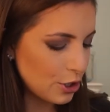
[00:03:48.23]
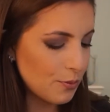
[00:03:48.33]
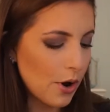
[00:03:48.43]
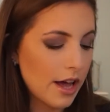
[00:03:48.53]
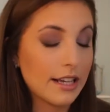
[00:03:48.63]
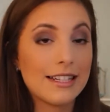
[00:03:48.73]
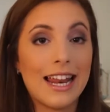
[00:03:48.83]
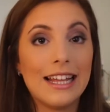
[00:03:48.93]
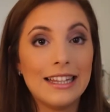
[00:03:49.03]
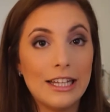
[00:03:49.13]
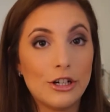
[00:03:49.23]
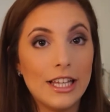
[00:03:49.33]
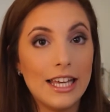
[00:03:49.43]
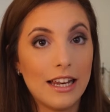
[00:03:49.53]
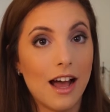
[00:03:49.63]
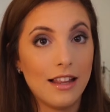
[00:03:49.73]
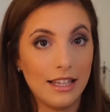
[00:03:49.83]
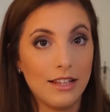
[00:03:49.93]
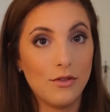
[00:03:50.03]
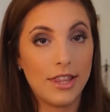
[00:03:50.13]
2 products that I literally cannot
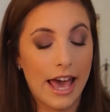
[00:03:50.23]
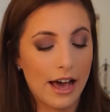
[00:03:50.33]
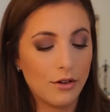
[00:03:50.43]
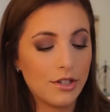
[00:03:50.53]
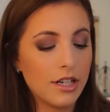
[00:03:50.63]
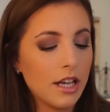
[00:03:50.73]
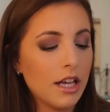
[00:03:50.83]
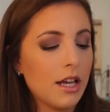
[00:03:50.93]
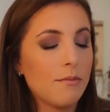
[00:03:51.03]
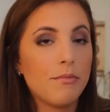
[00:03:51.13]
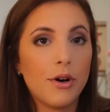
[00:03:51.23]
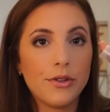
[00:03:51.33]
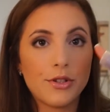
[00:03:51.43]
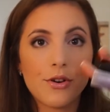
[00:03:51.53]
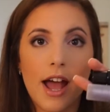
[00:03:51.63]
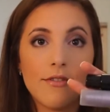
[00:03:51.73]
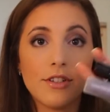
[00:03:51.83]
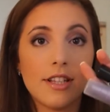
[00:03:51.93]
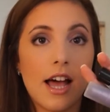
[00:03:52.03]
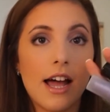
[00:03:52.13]
live without, both
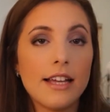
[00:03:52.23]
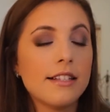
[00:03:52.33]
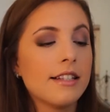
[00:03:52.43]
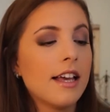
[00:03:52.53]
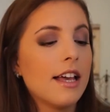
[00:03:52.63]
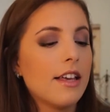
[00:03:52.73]
travel size.